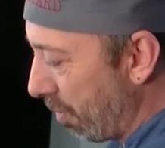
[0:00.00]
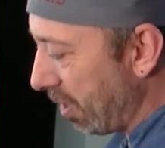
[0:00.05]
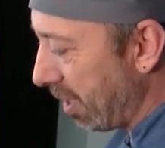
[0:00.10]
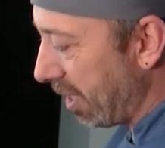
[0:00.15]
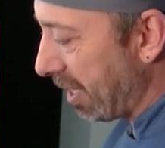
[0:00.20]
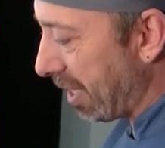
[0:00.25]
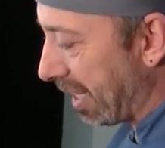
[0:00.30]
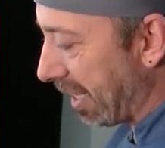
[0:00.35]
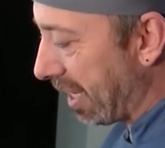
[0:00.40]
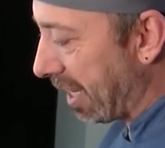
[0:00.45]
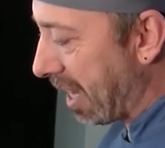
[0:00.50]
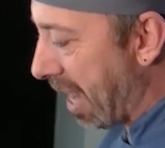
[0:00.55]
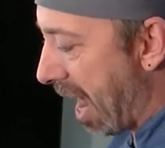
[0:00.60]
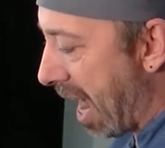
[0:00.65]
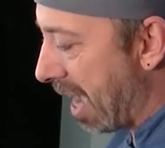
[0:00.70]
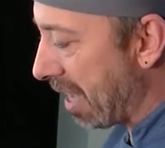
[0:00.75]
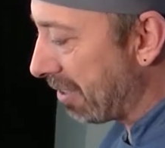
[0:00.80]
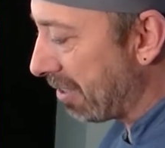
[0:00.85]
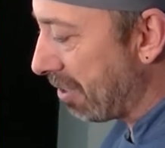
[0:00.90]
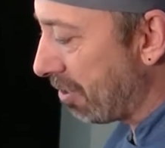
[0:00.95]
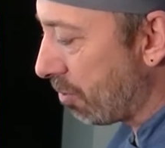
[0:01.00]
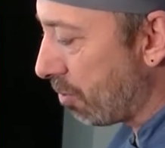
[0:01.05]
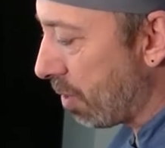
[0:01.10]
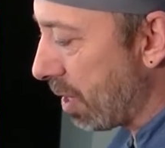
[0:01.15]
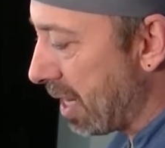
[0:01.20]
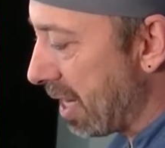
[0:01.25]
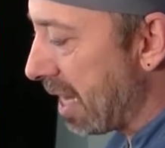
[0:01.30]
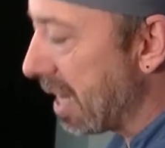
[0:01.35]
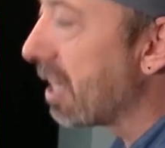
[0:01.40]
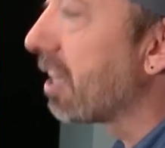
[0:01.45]
really like a
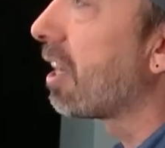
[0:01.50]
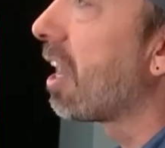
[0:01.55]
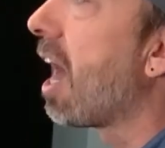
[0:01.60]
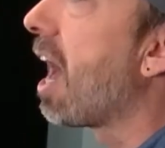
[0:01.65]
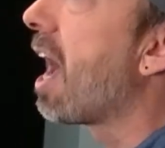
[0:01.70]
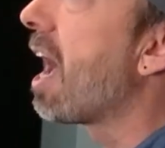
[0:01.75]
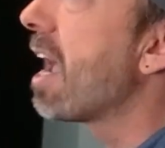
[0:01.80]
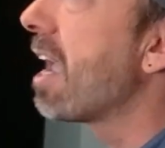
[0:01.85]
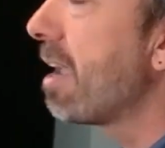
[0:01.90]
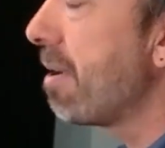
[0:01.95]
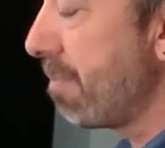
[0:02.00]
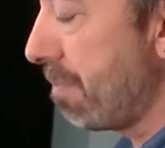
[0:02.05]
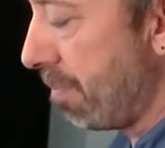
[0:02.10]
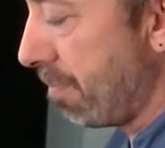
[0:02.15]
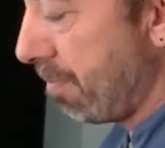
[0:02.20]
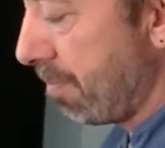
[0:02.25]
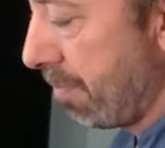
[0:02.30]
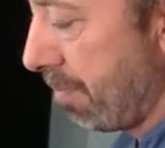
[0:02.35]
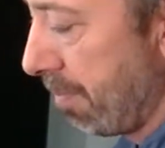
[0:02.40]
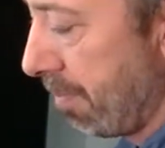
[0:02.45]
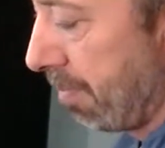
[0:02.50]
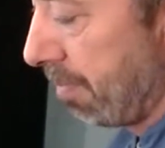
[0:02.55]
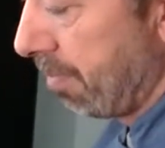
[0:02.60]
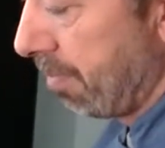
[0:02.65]
concentrated lime